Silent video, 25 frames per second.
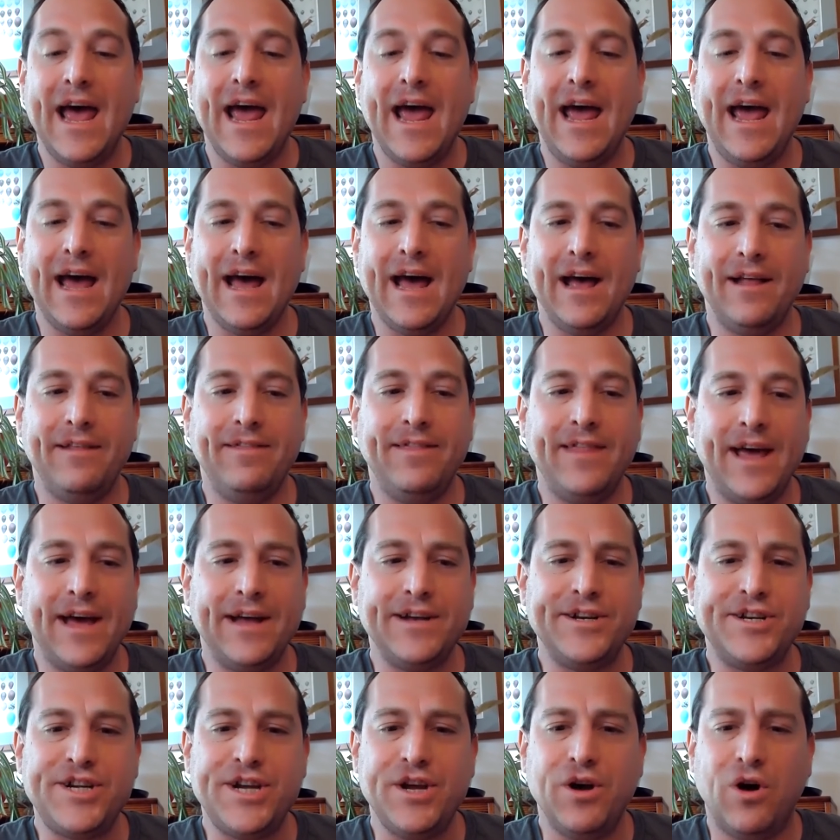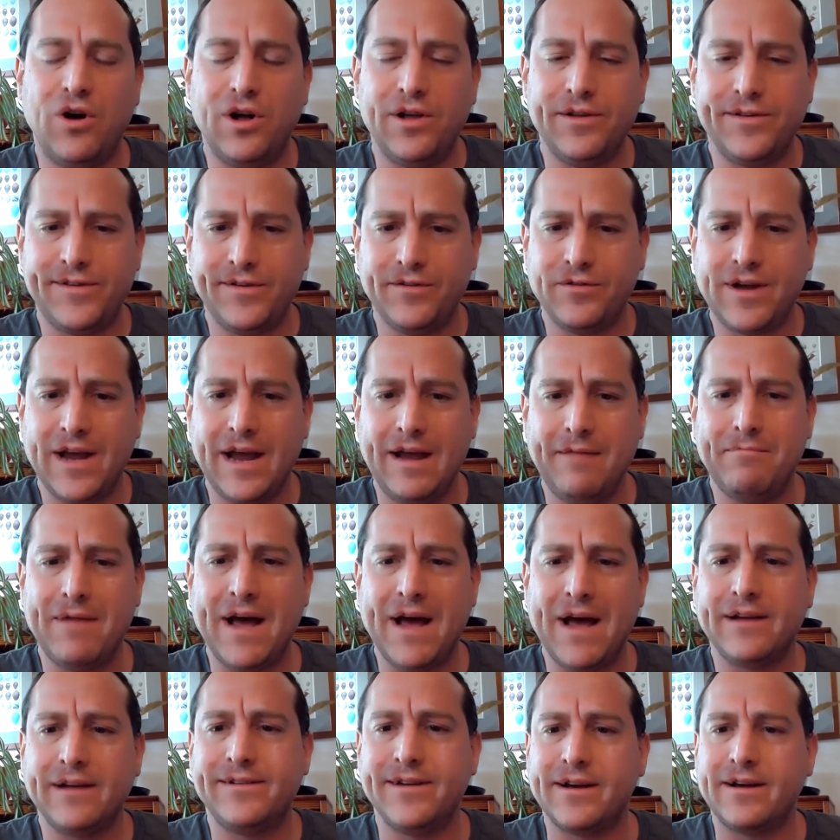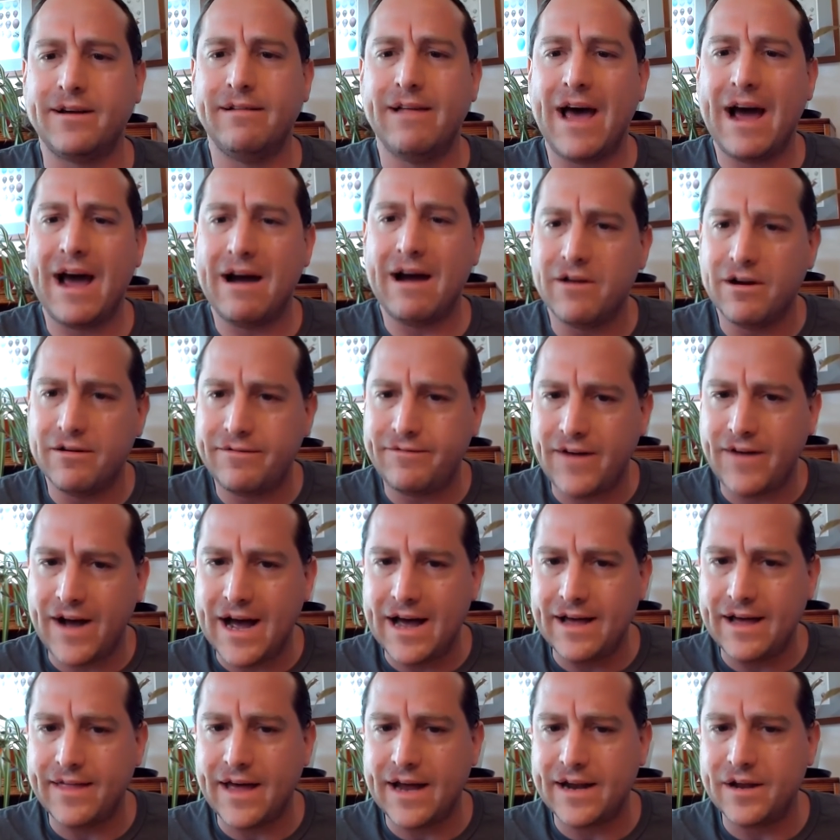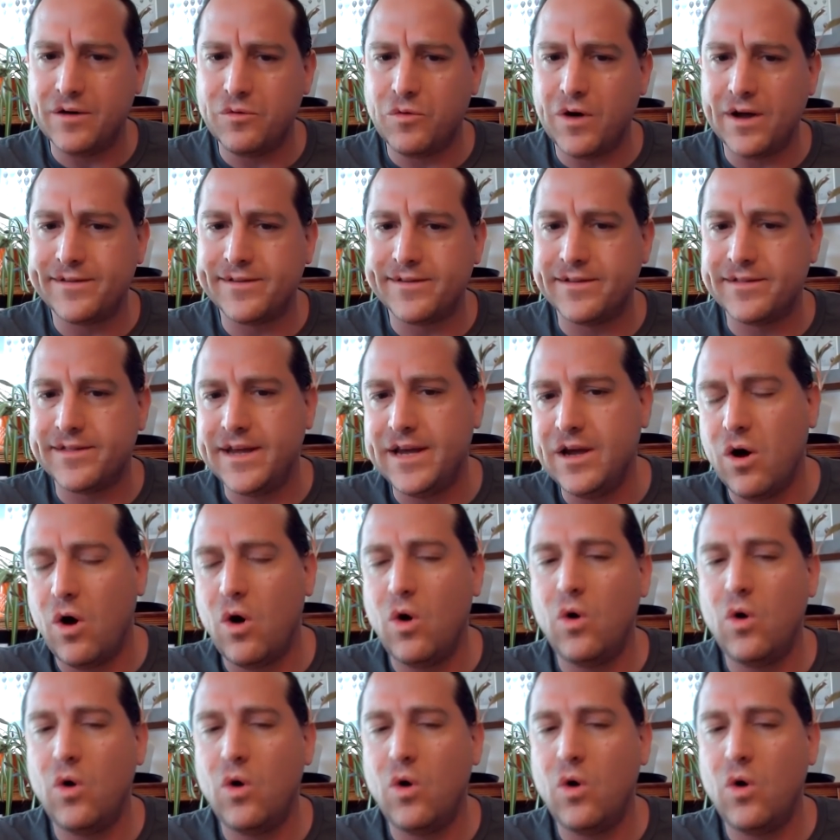And then she also came back to clarify that it wasn't the